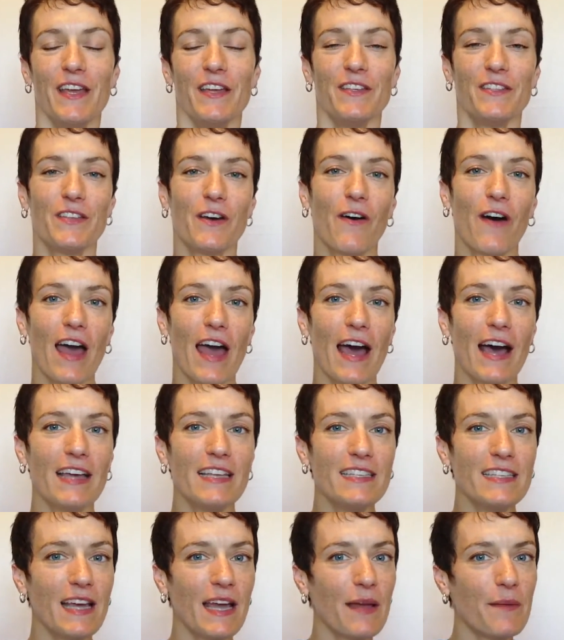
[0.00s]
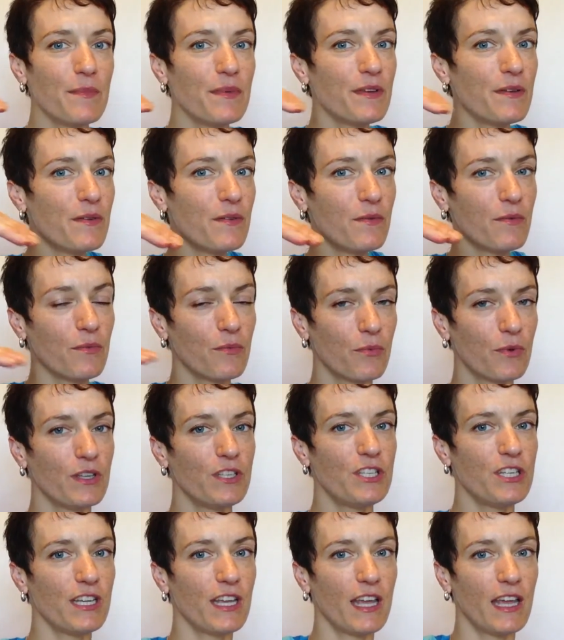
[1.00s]
So as I'm
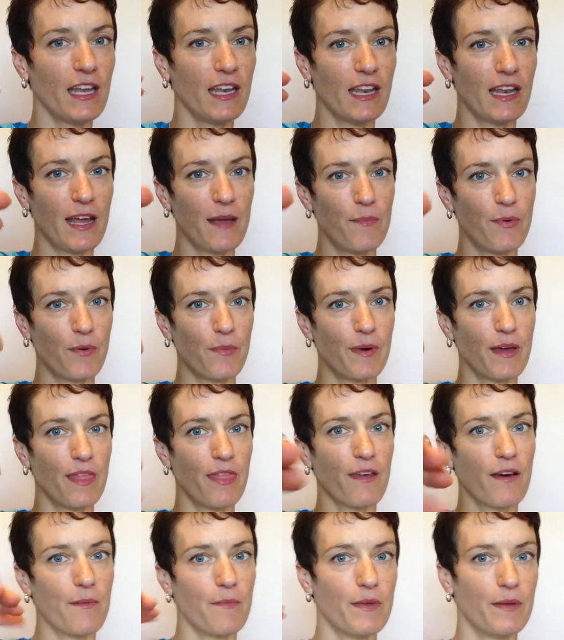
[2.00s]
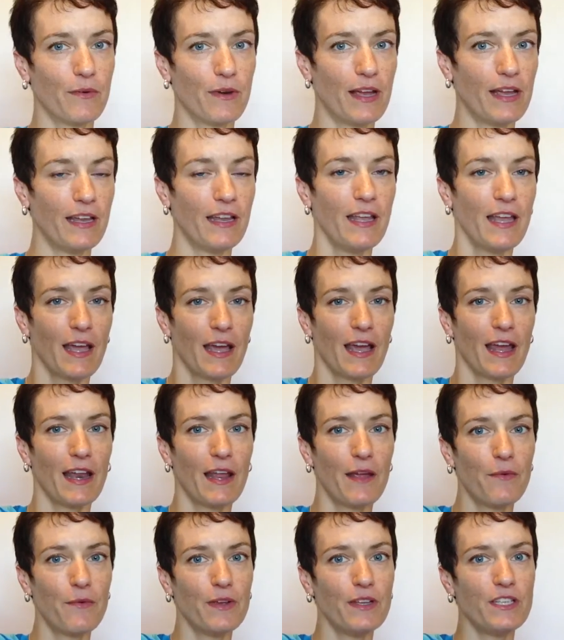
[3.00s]
reaching in, and I put my thumb right, and I
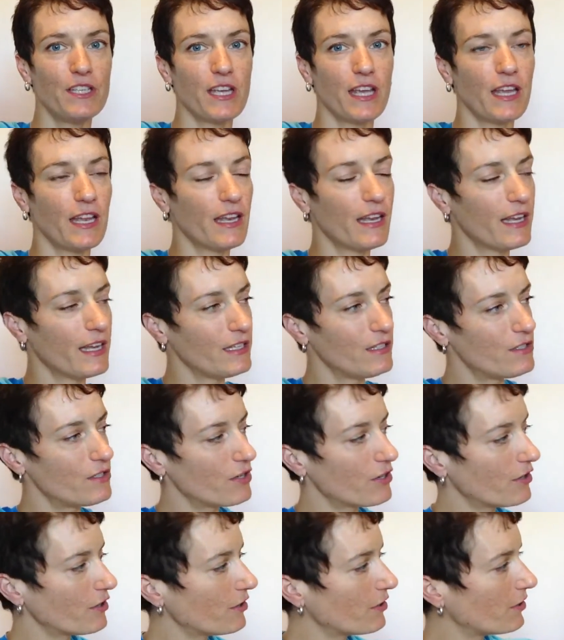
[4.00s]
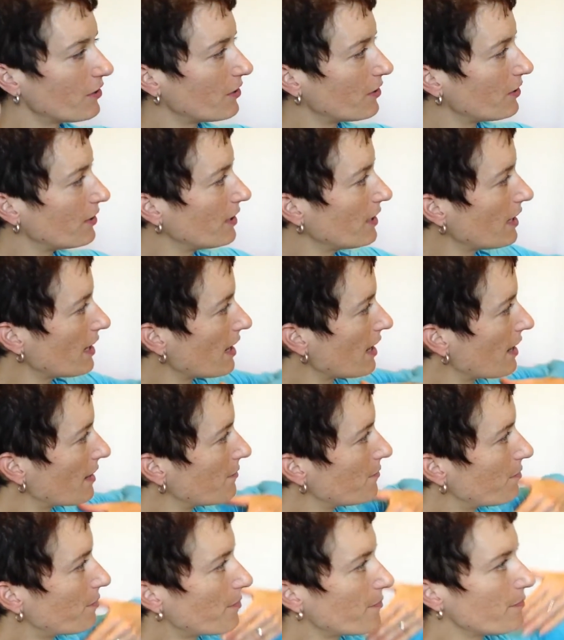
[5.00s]
reach in and I turn,
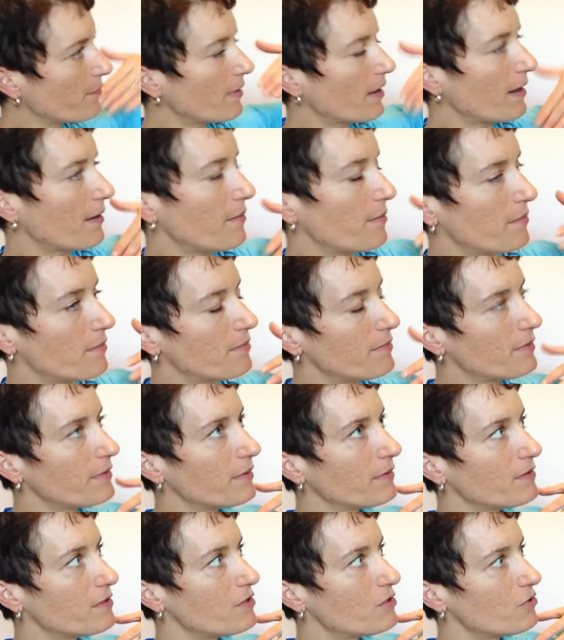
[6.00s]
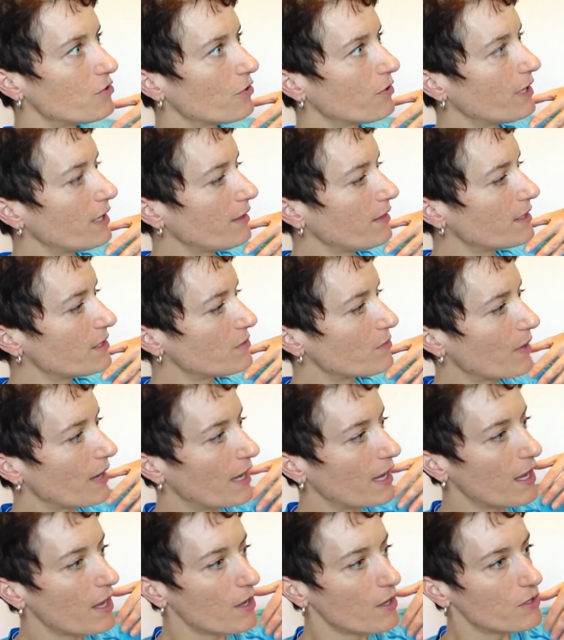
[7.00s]
I'm stroking this way.